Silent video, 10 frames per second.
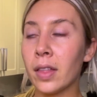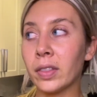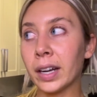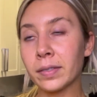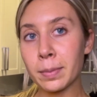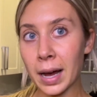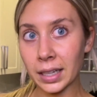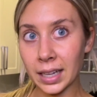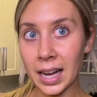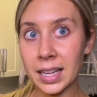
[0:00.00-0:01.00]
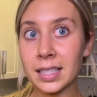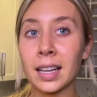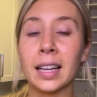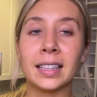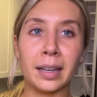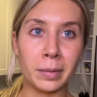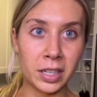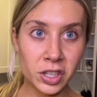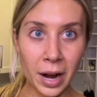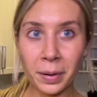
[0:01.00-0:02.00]
Then I have to podcast, then I'm gonna
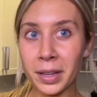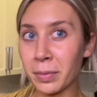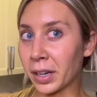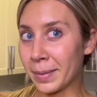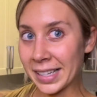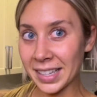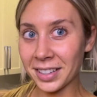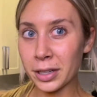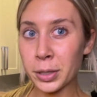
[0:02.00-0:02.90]
shower, then we're gonna make dinner.